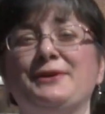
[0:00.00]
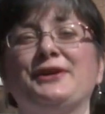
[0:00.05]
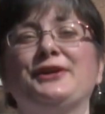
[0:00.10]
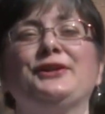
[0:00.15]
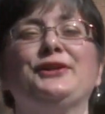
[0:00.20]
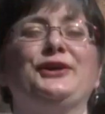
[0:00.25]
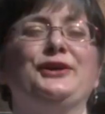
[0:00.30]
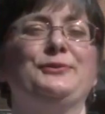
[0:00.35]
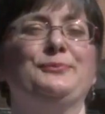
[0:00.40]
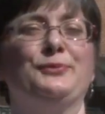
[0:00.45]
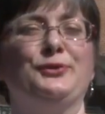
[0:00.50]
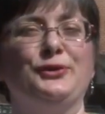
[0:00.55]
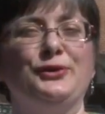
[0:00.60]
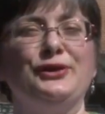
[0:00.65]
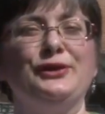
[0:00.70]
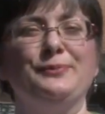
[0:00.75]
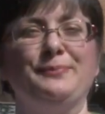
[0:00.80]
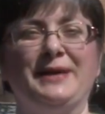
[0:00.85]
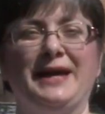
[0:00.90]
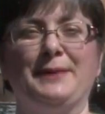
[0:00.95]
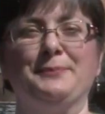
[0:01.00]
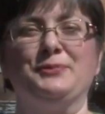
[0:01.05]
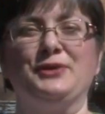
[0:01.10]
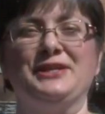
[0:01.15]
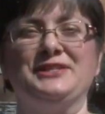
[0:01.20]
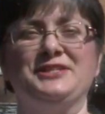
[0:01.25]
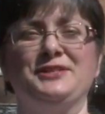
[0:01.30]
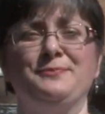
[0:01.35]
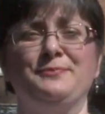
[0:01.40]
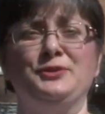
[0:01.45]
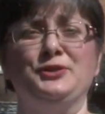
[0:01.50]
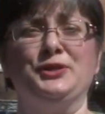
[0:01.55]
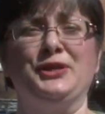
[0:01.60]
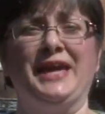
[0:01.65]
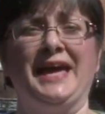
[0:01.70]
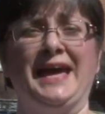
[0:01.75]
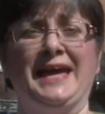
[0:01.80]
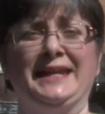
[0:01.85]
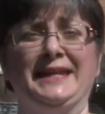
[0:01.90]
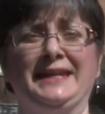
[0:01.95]
going to learn more about President
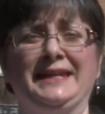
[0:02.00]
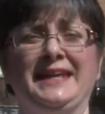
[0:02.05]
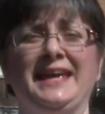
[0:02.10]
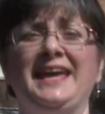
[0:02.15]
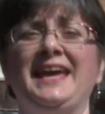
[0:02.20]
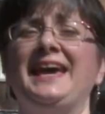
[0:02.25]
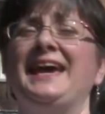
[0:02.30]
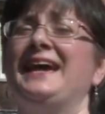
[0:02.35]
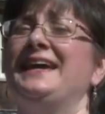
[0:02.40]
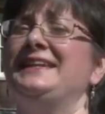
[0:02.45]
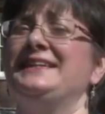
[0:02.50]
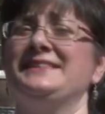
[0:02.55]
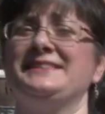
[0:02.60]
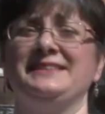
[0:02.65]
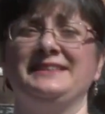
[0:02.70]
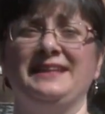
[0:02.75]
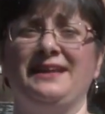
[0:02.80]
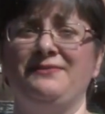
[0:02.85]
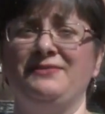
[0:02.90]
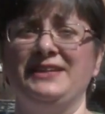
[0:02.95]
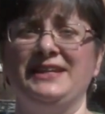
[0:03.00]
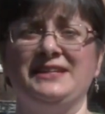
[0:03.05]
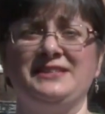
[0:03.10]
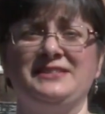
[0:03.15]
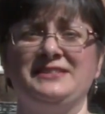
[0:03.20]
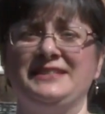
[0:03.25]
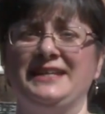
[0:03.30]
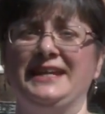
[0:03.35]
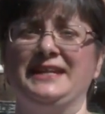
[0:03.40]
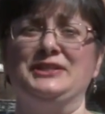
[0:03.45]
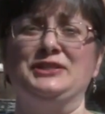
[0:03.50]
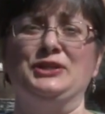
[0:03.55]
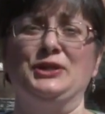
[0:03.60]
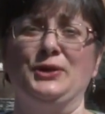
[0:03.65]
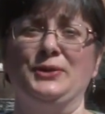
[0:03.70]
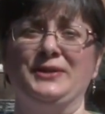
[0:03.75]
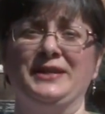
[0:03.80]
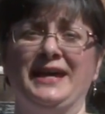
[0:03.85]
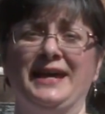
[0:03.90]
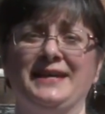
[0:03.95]
Buchanan and his lovely estate
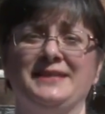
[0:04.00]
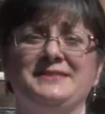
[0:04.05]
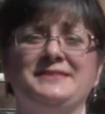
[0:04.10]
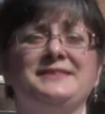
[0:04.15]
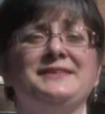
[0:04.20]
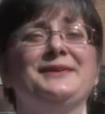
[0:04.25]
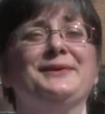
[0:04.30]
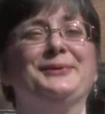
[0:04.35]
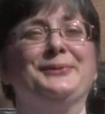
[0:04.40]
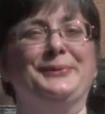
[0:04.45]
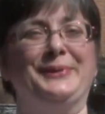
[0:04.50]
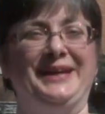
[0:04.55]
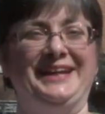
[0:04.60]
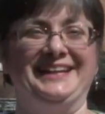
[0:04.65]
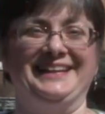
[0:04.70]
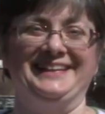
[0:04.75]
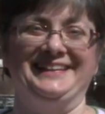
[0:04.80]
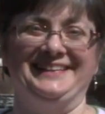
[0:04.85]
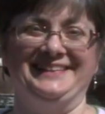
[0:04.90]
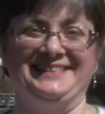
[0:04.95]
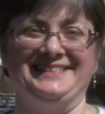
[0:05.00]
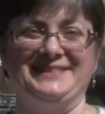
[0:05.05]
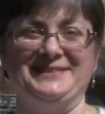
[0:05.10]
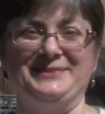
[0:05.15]
known as Wheatland.